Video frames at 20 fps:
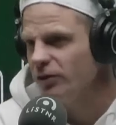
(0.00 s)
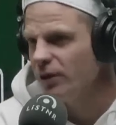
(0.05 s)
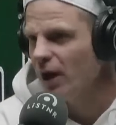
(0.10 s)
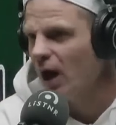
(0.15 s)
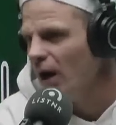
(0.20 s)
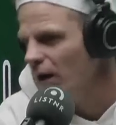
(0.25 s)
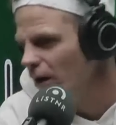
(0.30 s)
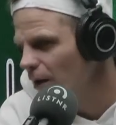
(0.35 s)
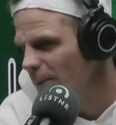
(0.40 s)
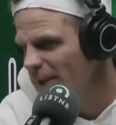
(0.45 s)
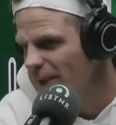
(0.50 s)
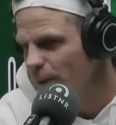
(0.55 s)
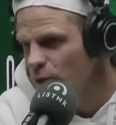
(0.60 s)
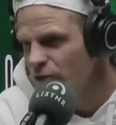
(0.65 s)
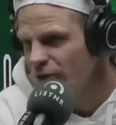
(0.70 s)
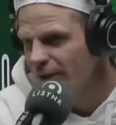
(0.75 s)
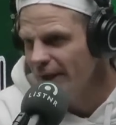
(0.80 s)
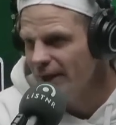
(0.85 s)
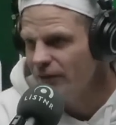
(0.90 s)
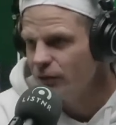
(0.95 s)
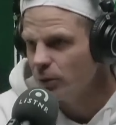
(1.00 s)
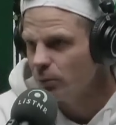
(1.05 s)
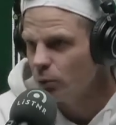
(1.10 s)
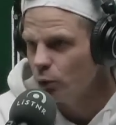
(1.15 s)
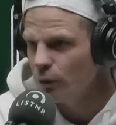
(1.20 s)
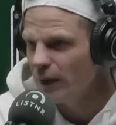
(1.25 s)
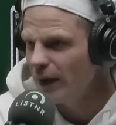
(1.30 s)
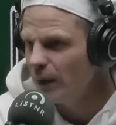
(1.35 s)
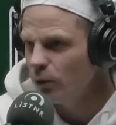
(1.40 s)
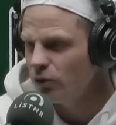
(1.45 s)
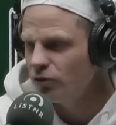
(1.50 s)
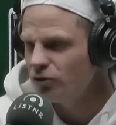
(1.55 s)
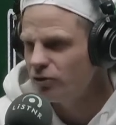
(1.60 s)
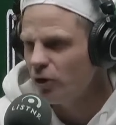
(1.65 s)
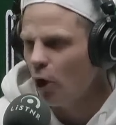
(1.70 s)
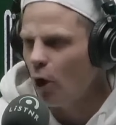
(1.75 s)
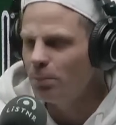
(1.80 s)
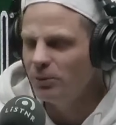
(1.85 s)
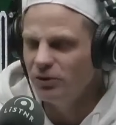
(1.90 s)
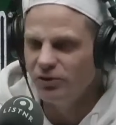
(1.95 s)
no. I mean, it was inevitable. There was
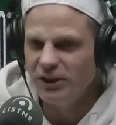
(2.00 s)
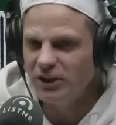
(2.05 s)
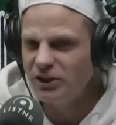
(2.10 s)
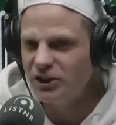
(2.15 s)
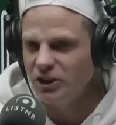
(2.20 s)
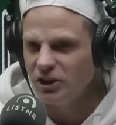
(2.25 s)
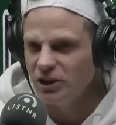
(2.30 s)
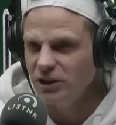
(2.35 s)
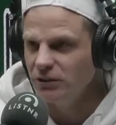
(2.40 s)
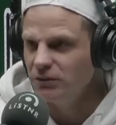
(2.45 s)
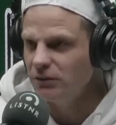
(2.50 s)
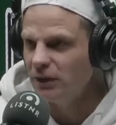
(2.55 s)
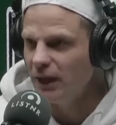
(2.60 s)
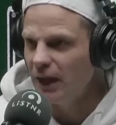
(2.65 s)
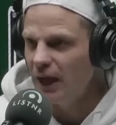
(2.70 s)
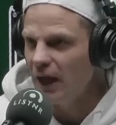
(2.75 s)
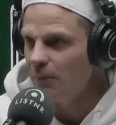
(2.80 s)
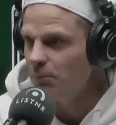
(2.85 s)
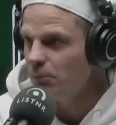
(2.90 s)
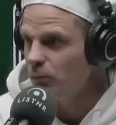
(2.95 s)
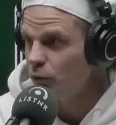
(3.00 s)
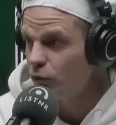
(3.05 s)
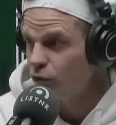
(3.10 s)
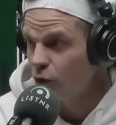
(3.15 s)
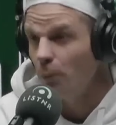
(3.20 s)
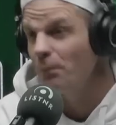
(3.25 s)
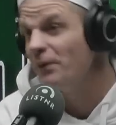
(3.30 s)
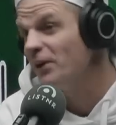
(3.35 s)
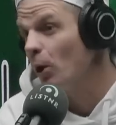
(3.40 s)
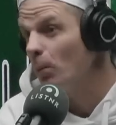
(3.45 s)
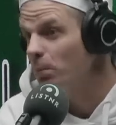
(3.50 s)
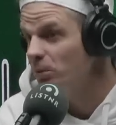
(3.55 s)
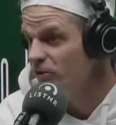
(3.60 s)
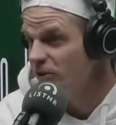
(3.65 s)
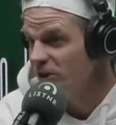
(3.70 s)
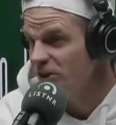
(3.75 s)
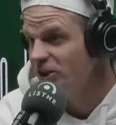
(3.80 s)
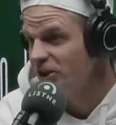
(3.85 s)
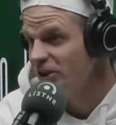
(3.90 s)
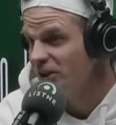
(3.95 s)
opposition from the
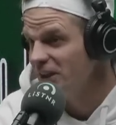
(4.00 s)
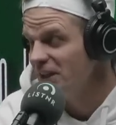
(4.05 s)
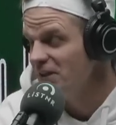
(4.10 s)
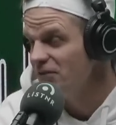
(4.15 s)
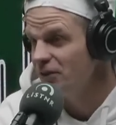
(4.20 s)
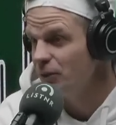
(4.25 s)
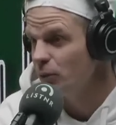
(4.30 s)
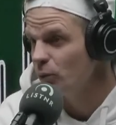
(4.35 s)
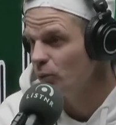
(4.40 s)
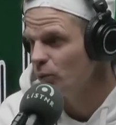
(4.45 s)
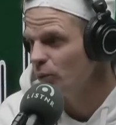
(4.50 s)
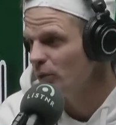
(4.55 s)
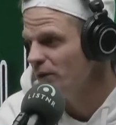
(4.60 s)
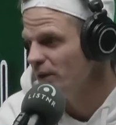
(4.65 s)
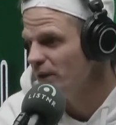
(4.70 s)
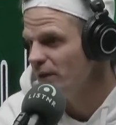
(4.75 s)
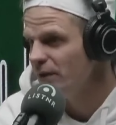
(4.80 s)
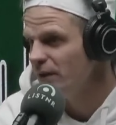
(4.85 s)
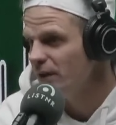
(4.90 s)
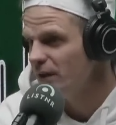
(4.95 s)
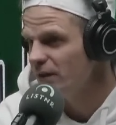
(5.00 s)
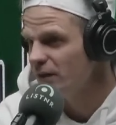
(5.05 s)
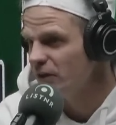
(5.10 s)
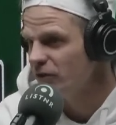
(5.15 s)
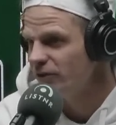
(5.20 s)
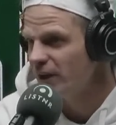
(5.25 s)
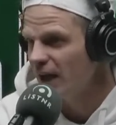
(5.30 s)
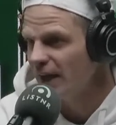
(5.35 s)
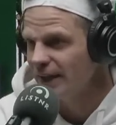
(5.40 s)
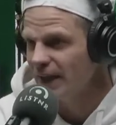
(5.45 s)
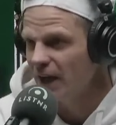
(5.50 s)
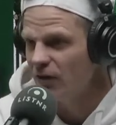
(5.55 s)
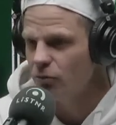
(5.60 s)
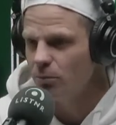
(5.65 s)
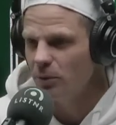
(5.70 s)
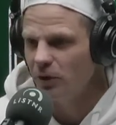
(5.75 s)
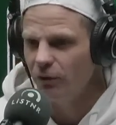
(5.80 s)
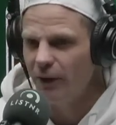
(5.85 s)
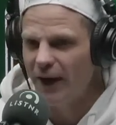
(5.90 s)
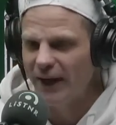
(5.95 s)
opposition, even within the state
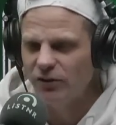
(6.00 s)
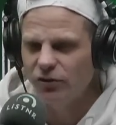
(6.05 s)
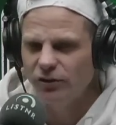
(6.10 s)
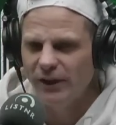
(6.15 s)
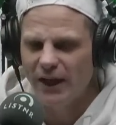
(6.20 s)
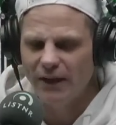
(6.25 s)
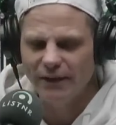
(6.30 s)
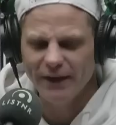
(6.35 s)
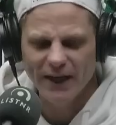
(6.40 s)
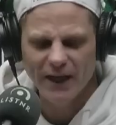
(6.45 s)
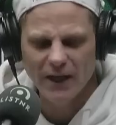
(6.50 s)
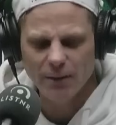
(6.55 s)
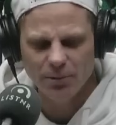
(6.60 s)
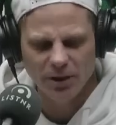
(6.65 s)
government ranks down there.